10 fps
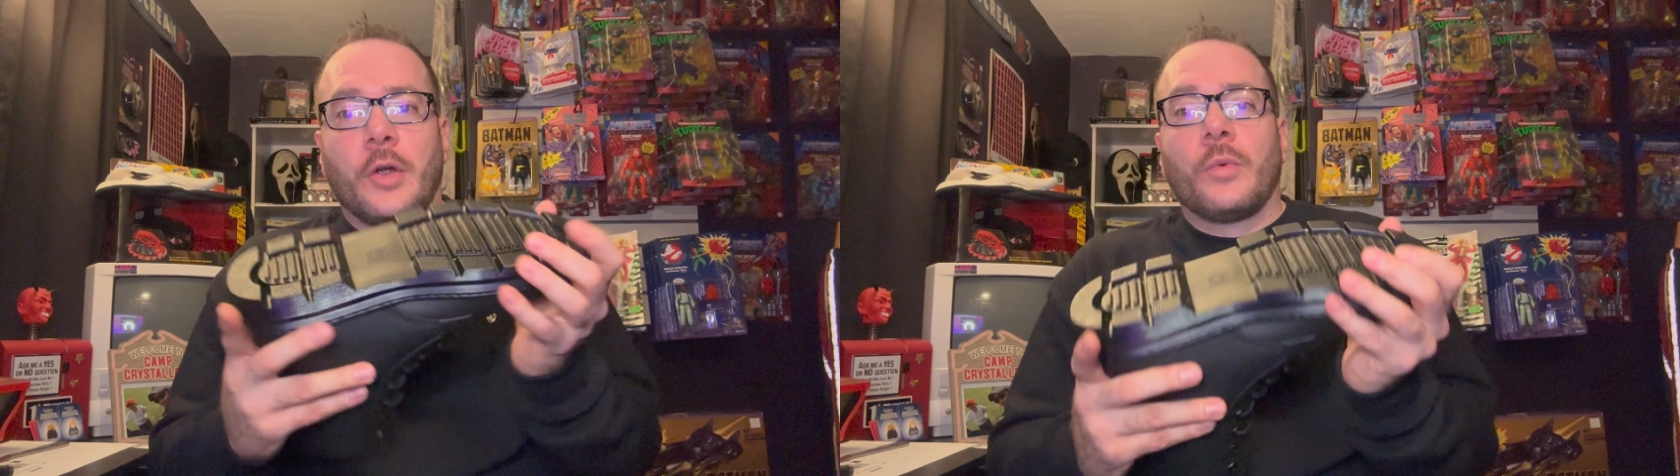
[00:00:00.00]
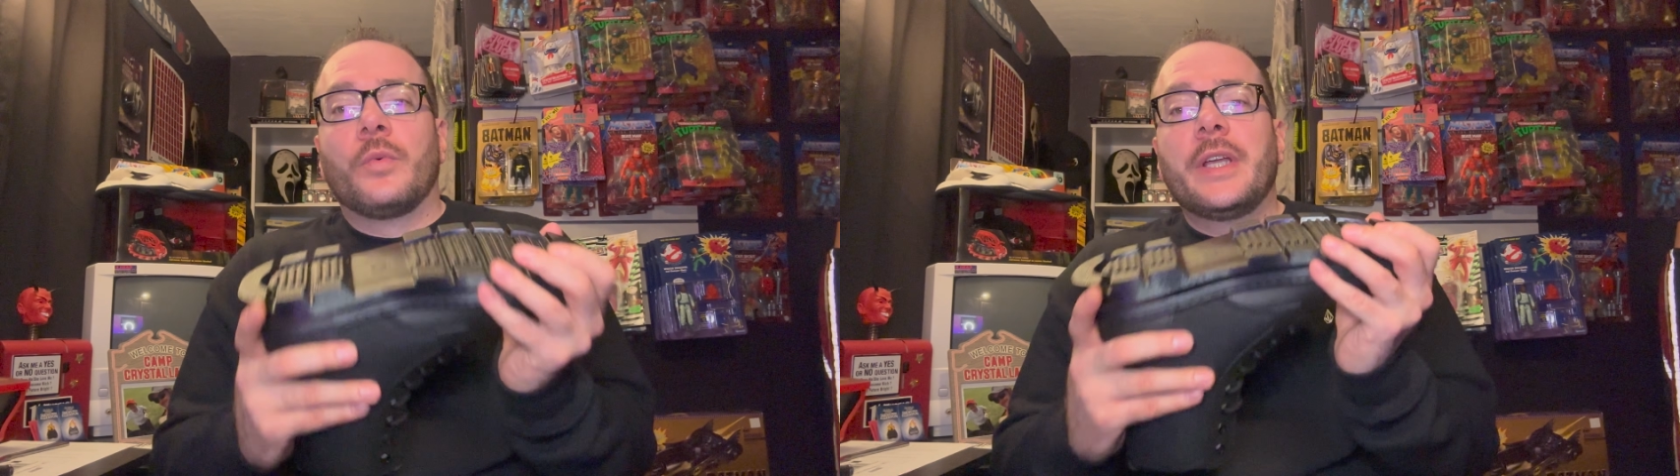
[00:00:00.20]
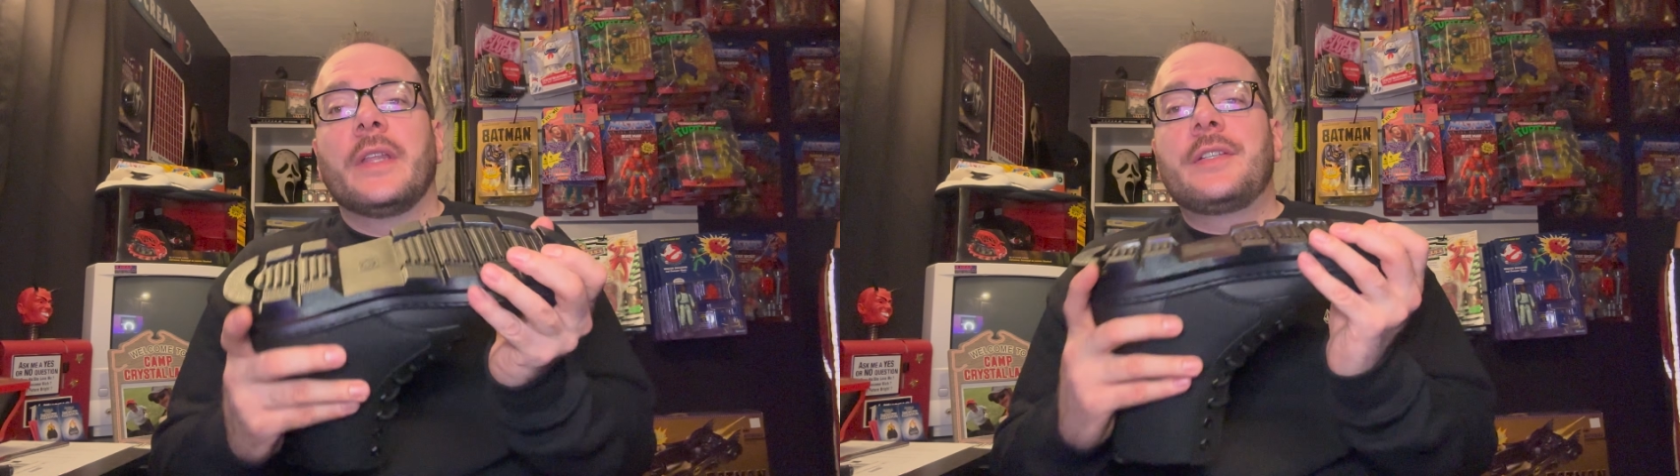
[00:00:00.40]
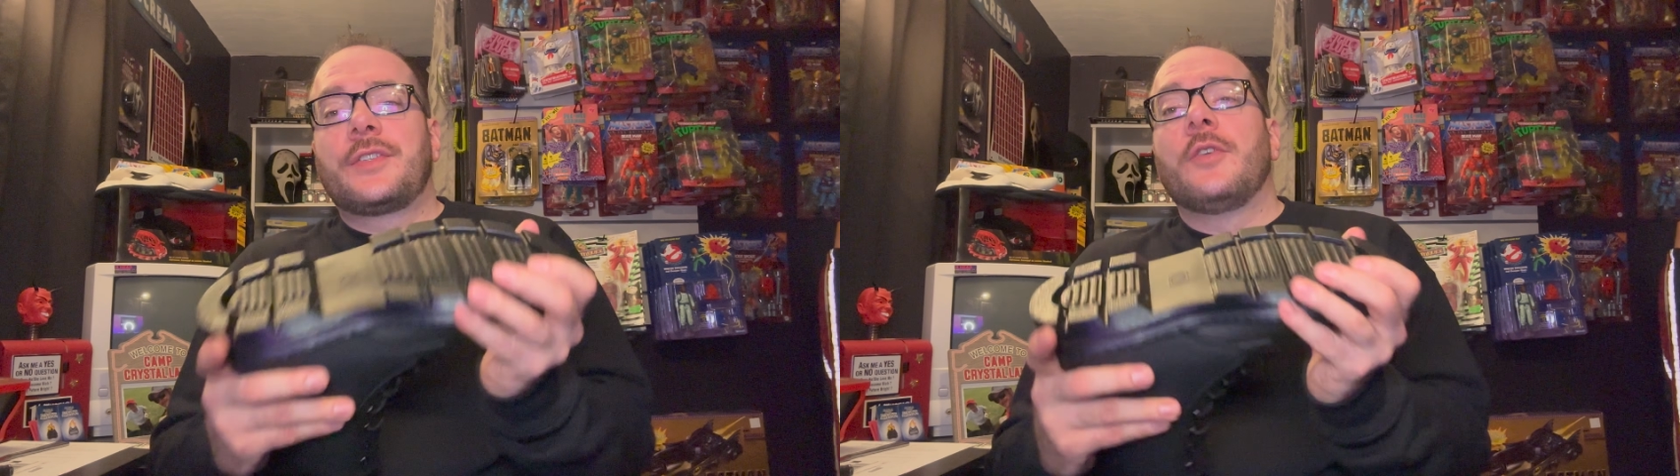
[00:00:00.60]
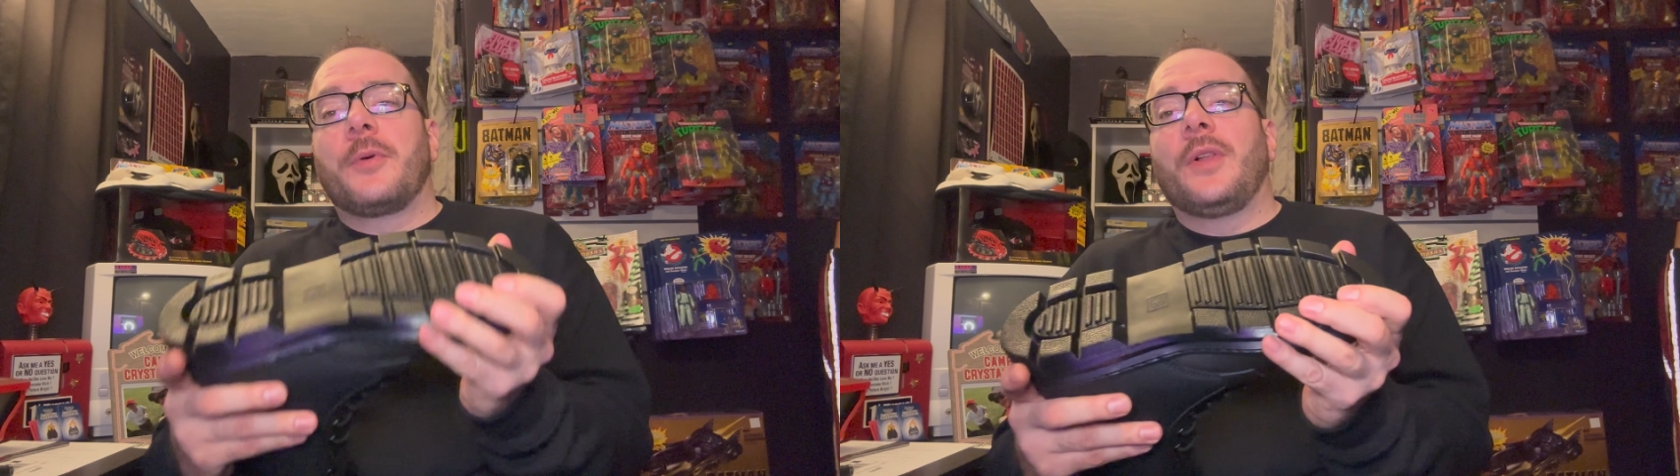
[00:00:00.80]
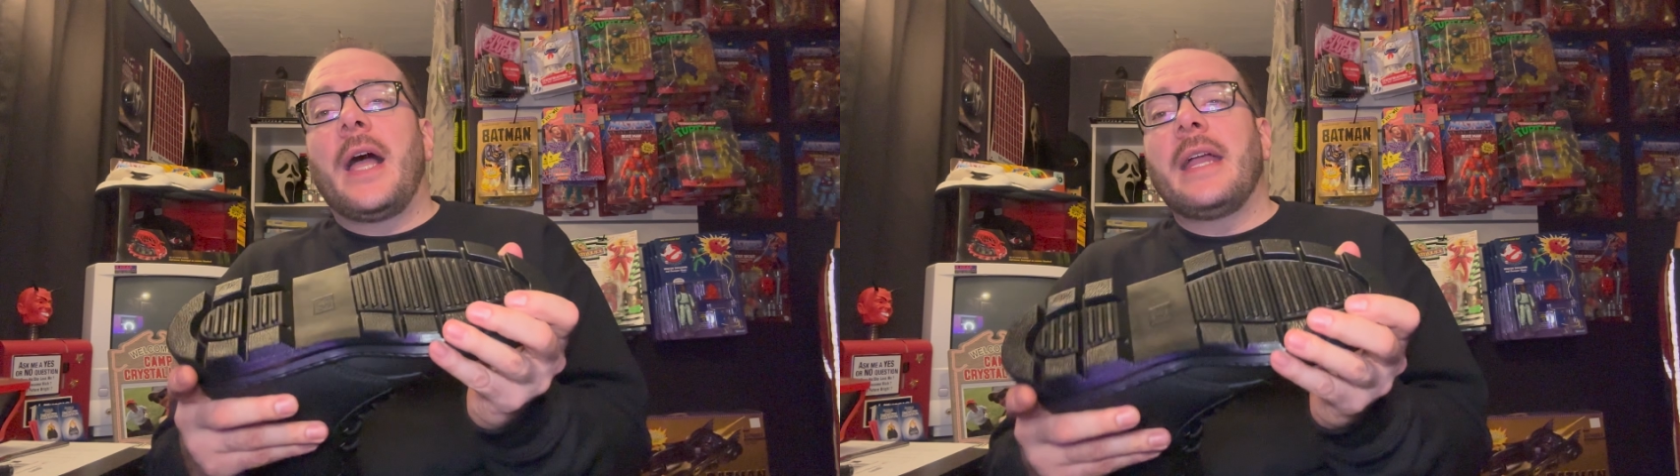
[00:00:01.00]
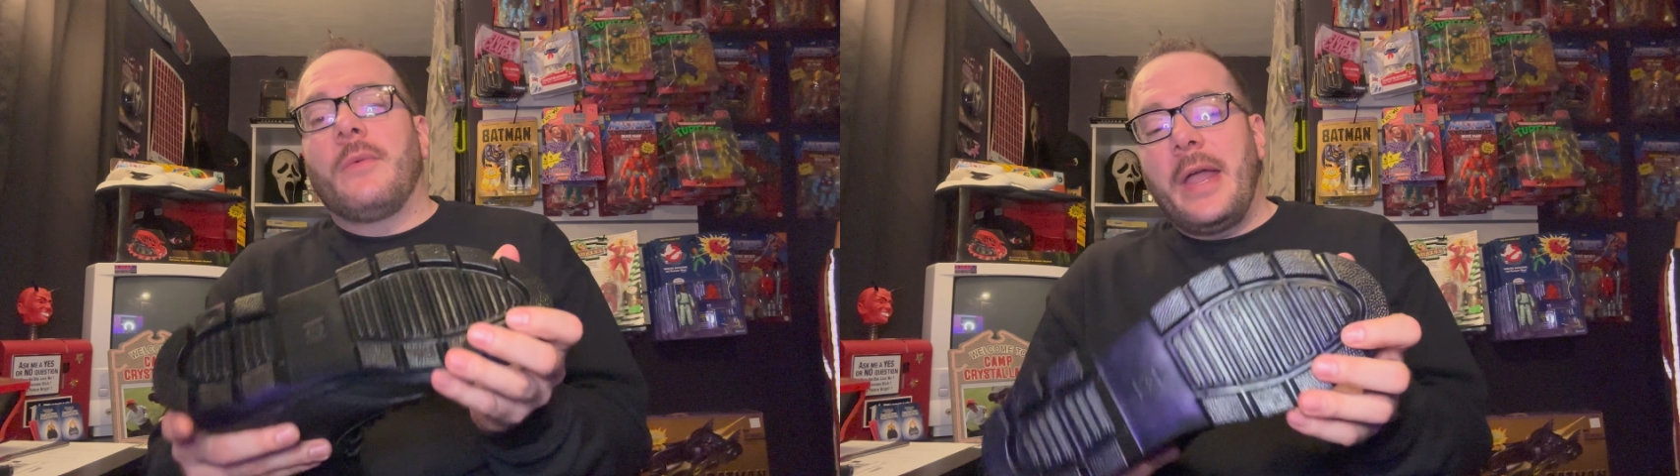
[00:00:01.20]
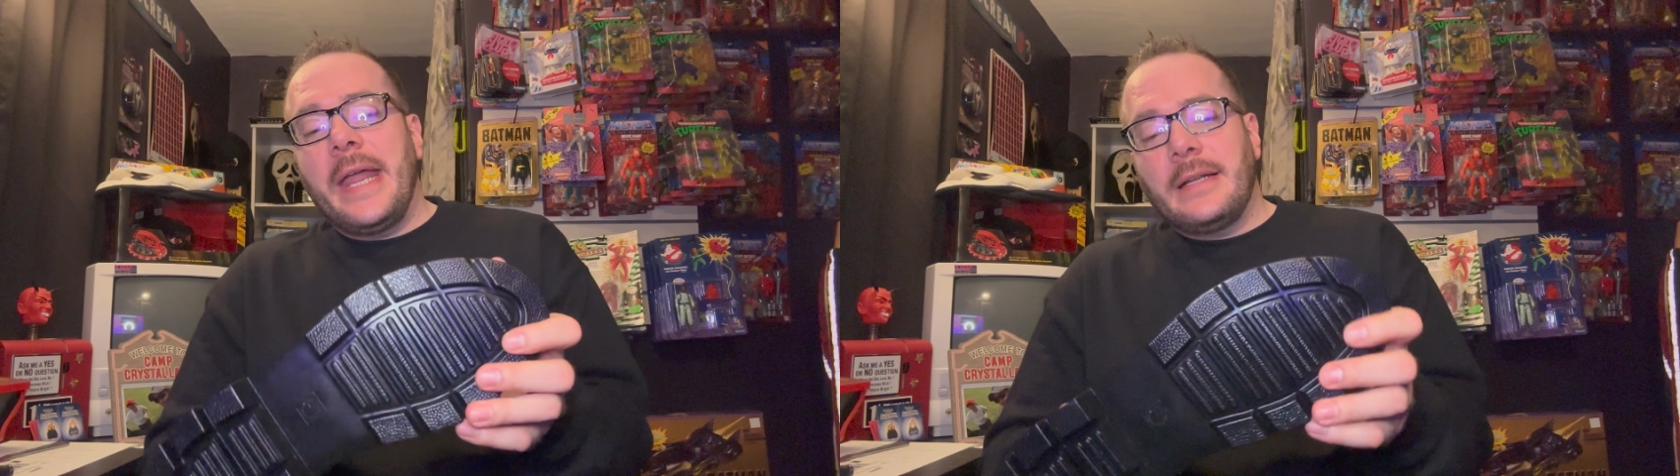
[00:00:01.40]
really super
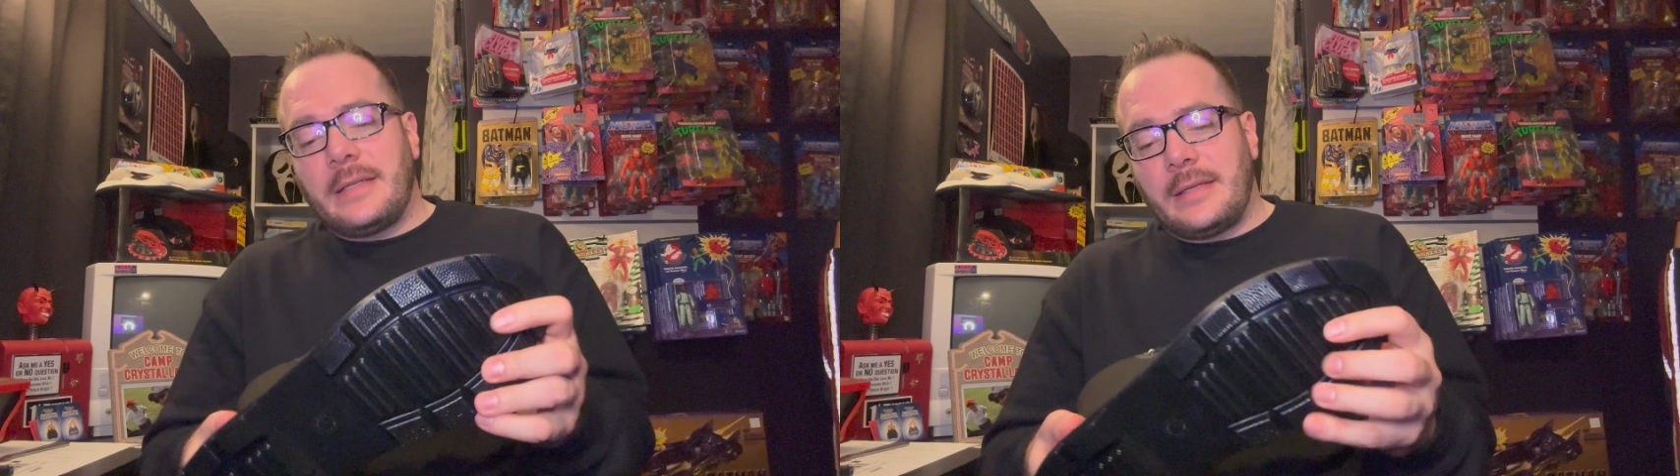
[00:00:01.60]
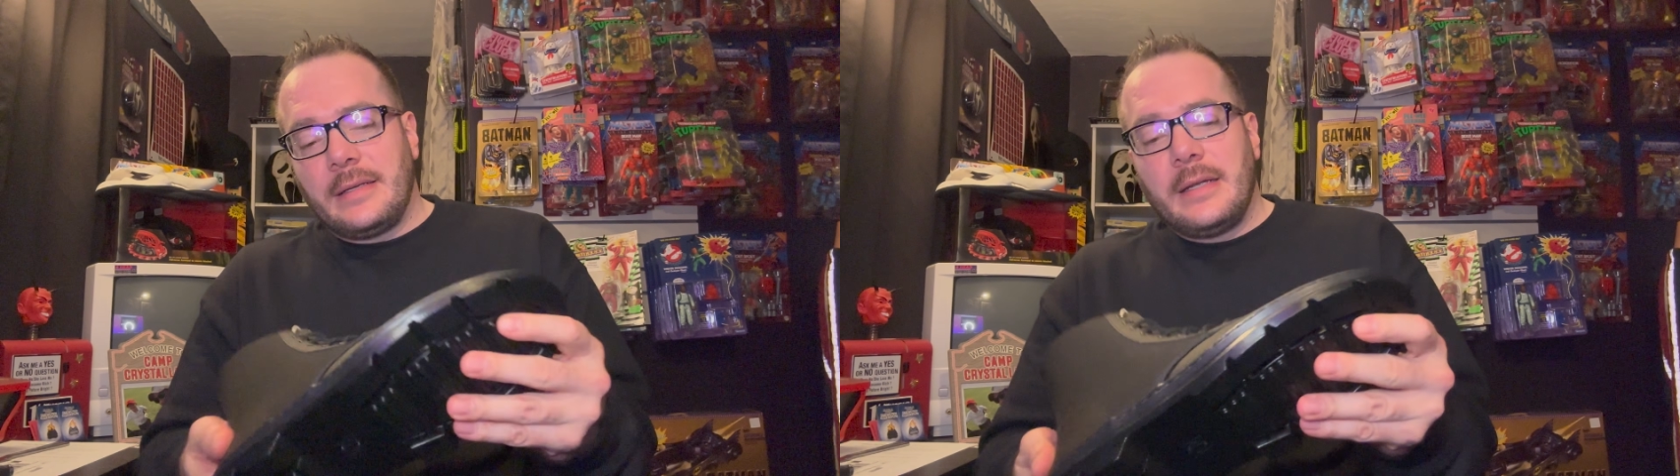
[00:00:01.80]
lightweight.